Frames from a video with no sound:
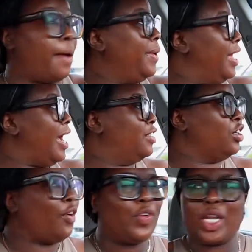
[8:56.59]
I'm a, I
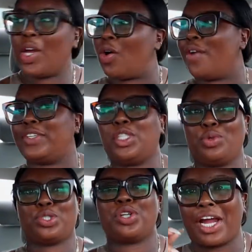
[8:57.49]
took a video of it. She
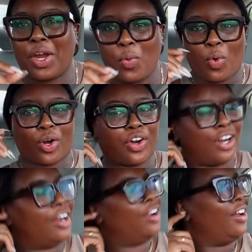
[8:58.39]
was tracking
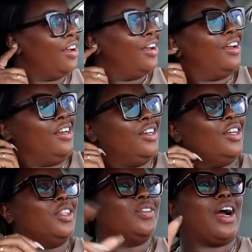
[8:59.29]
water
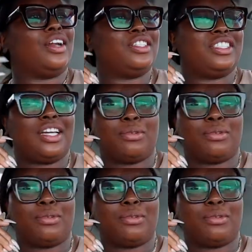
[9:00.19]
throughout the gym.